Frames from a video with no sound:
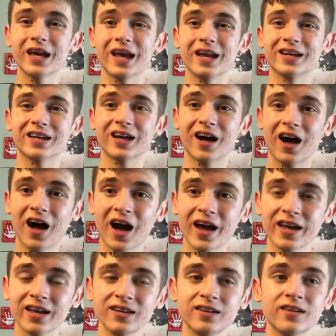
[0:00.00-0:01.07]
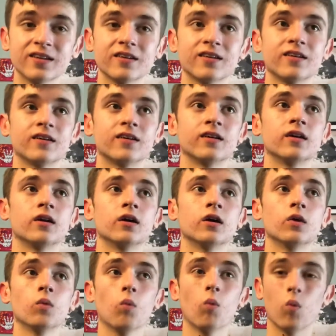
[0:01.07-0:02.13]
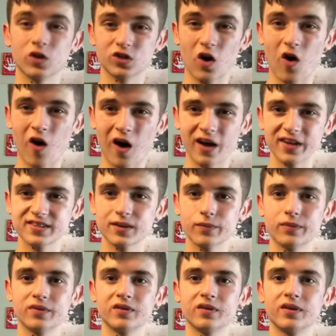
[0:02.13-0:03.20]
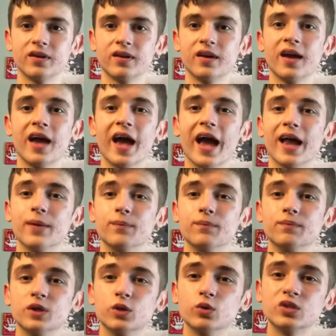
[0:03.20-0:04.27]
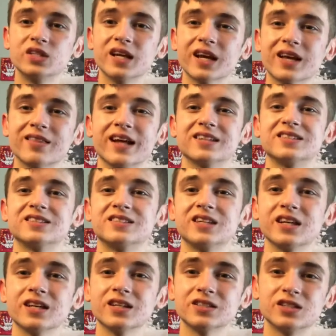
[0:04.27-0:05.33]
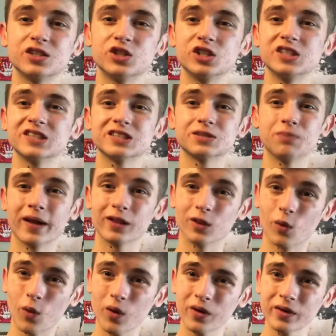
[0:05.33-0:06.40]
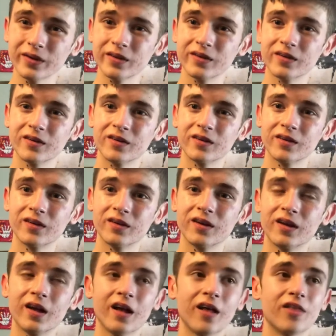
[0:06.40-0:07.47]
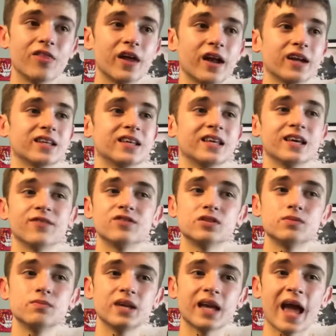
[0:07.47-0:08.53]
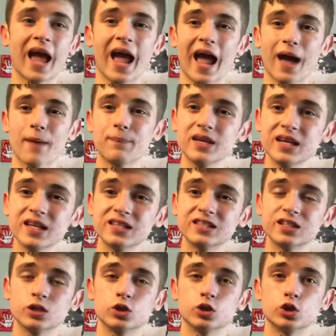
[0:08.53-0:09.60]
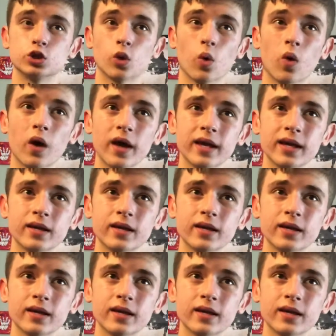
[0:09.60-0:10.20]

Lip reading: and kind was awesome. And music that sings to Jesus my Lord, that gives me happiness and joy,